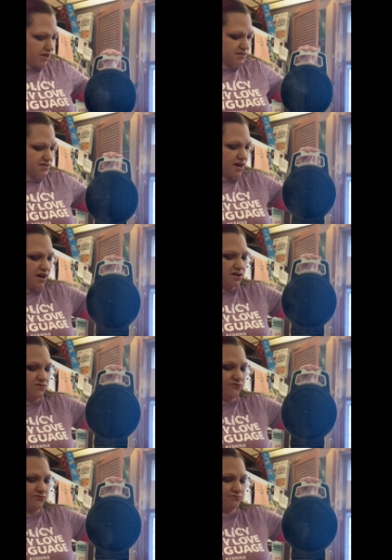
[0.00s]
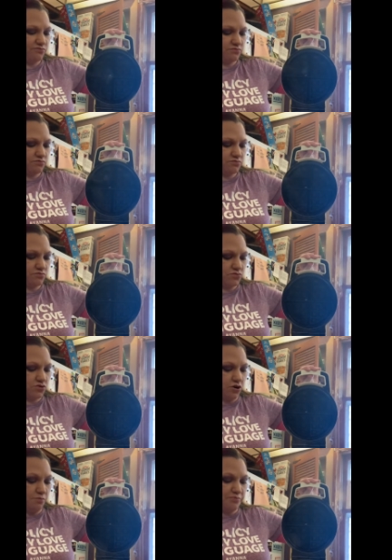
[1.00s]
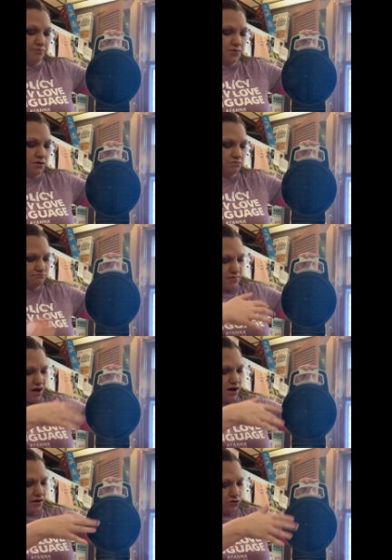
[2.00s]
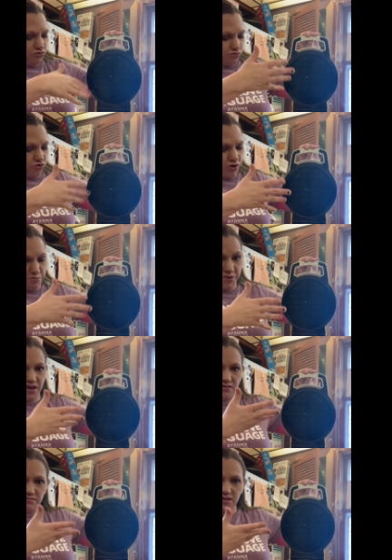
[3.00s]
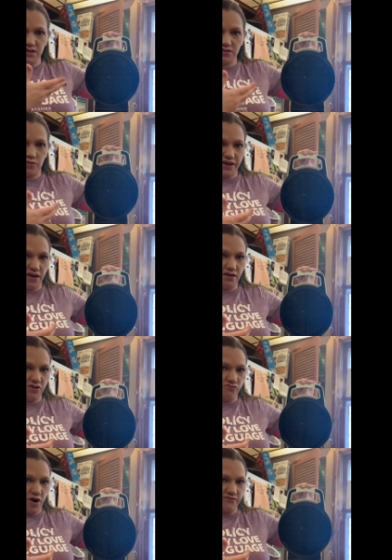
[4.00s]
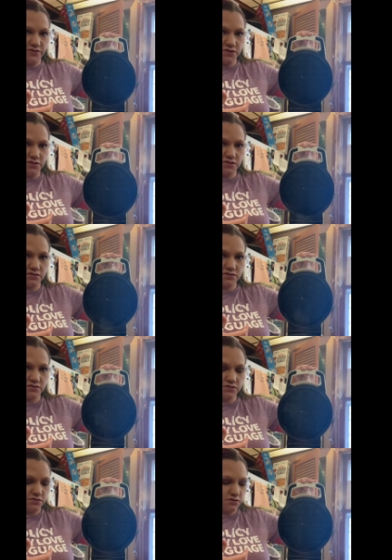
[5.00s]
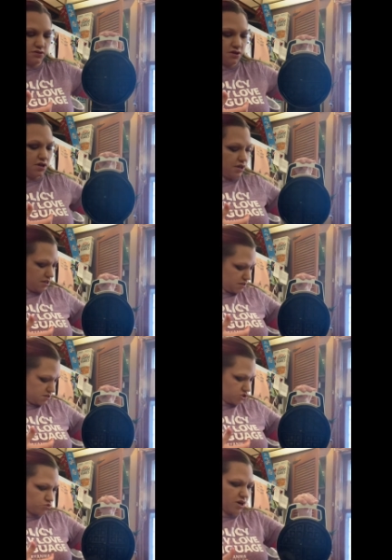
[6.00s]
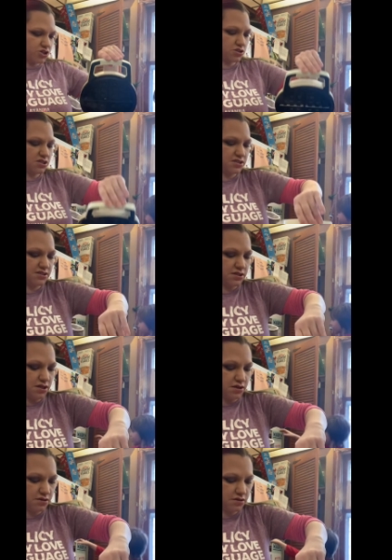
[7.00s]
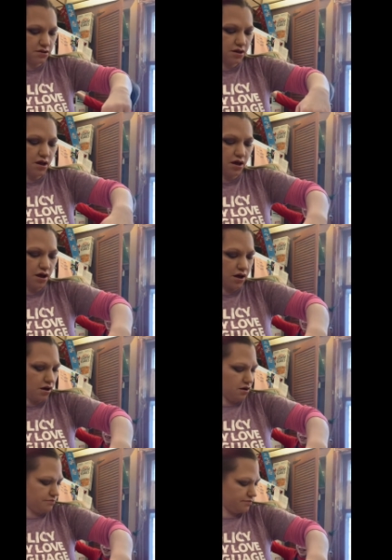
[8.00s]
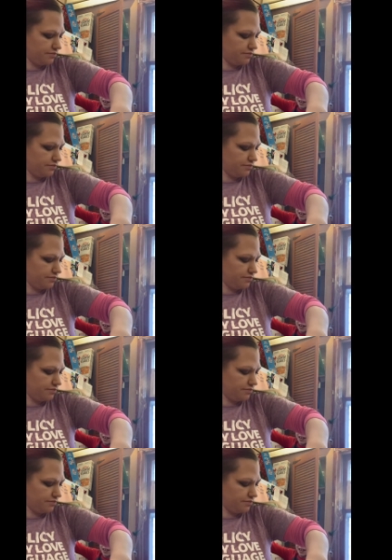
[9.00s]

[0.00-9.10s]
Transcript: it's kind of crump, uh, crimping in the way uh-huh, waffles. Um, the dishwasher clean? The dishwasher is clean. Um,